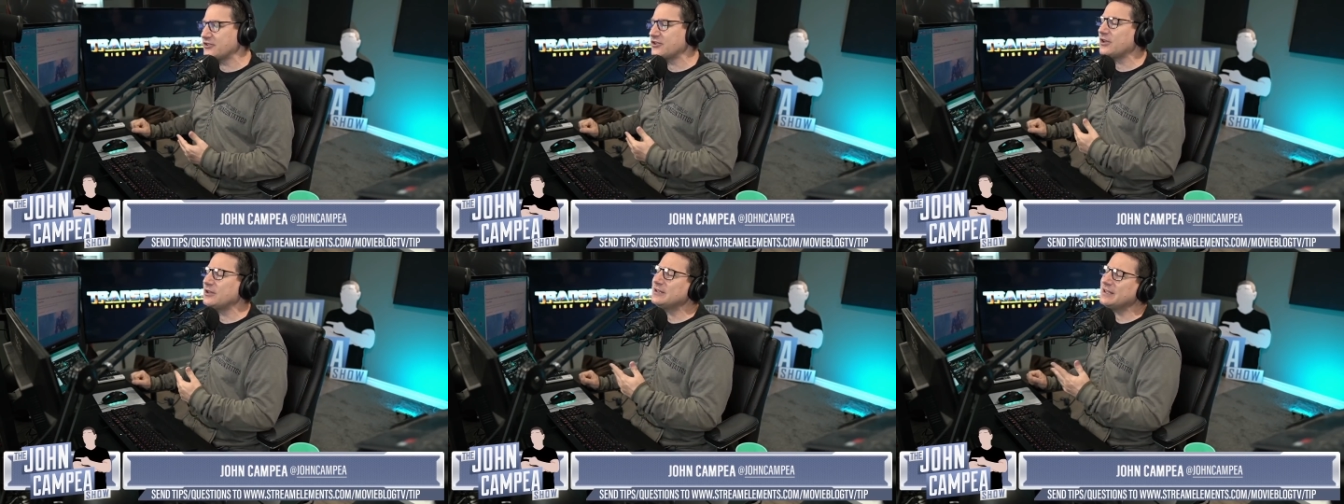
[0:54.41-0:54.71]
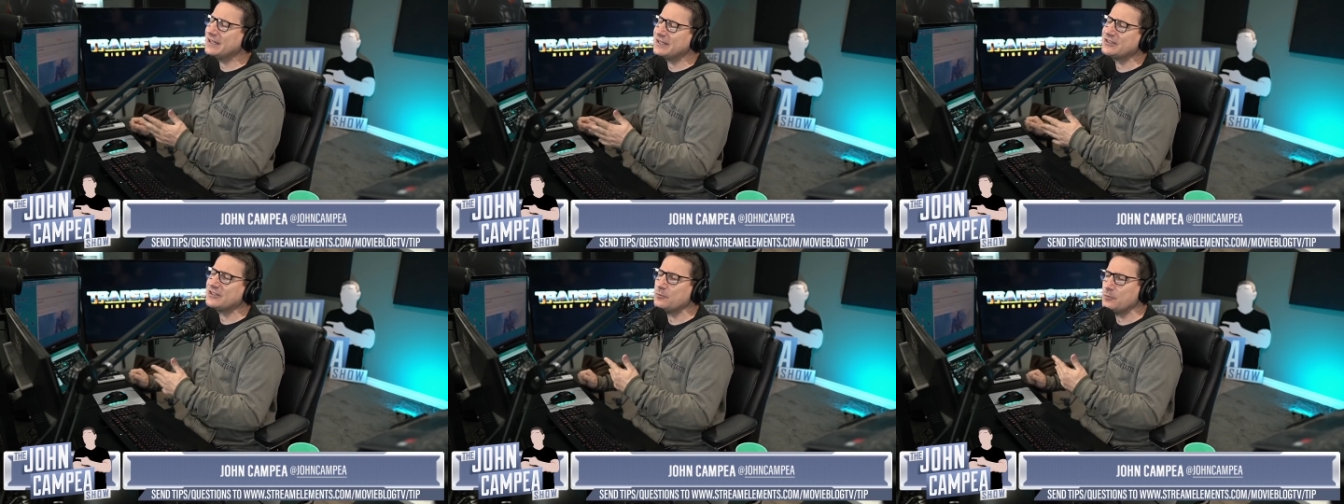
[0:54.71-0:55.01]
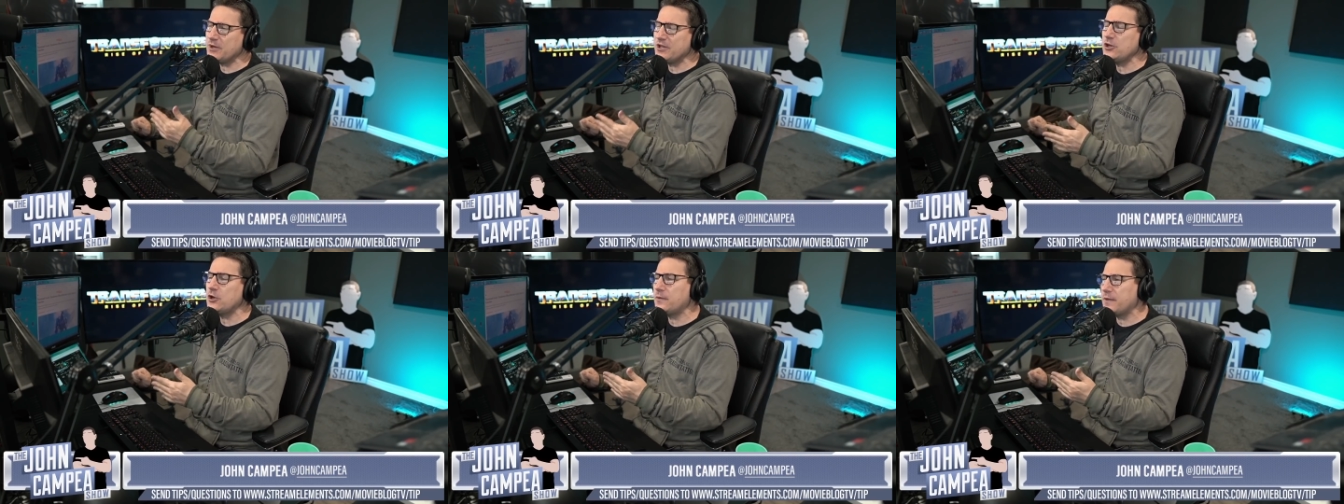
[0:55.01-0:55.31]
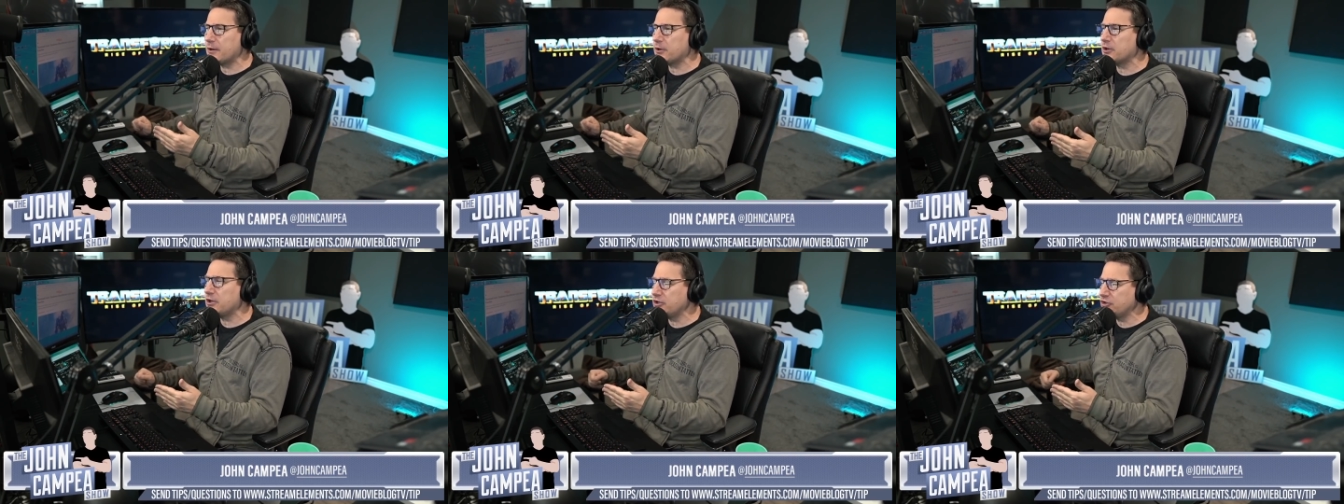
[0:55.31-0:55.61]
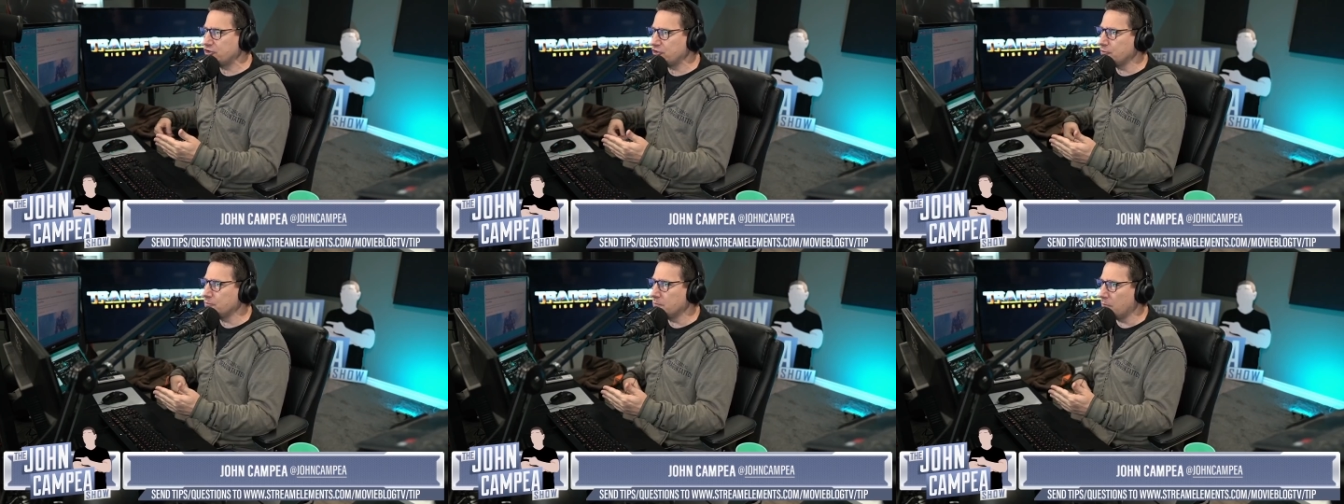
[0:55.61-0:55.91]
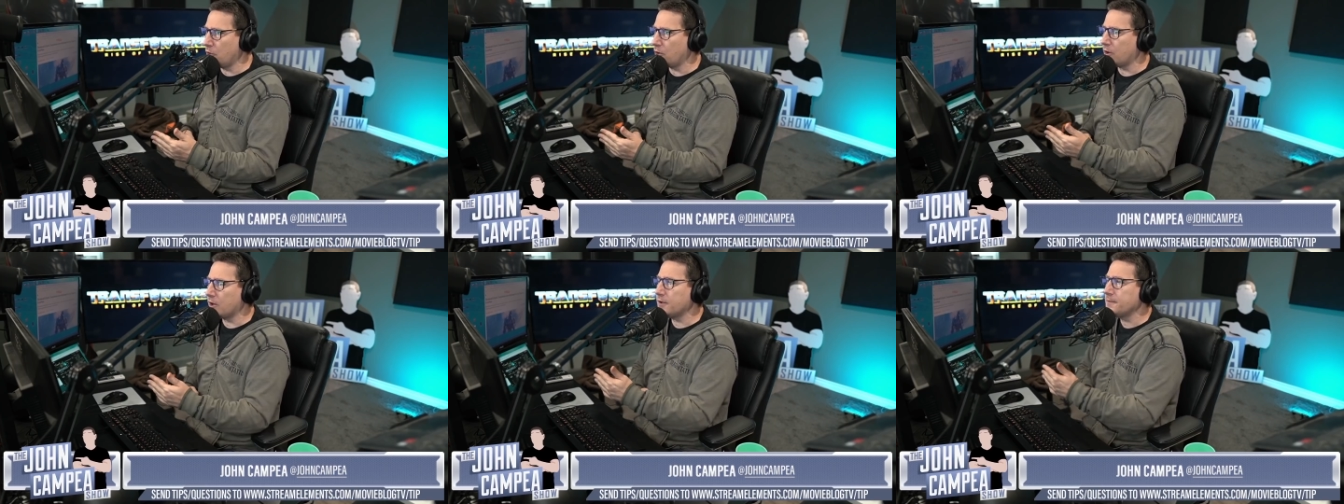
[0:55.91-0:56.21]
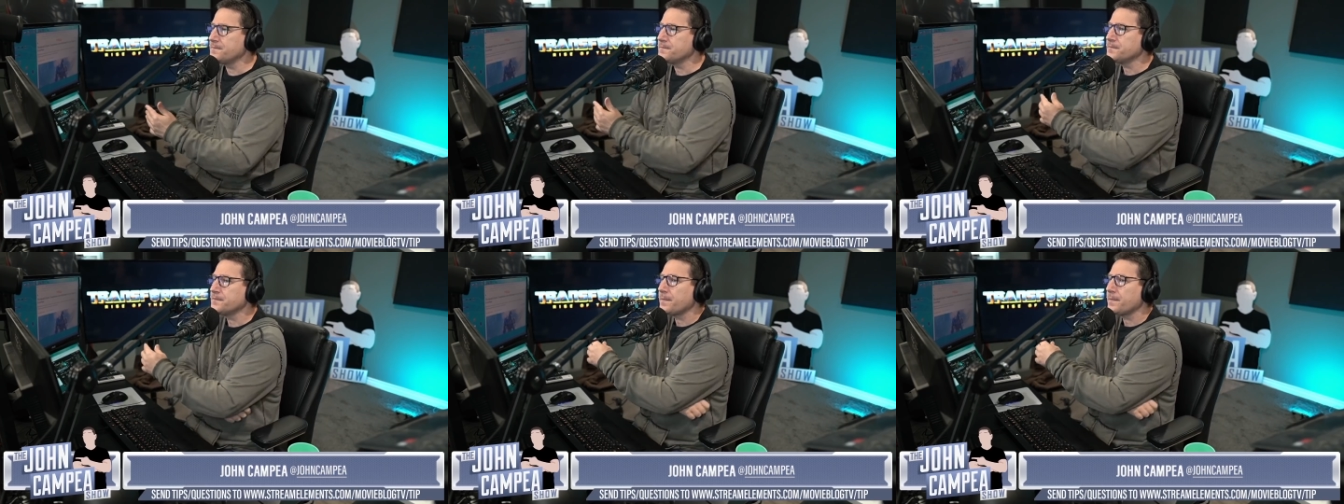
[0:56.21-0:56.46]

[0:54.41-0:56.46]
So listen, we knew they're going to do more.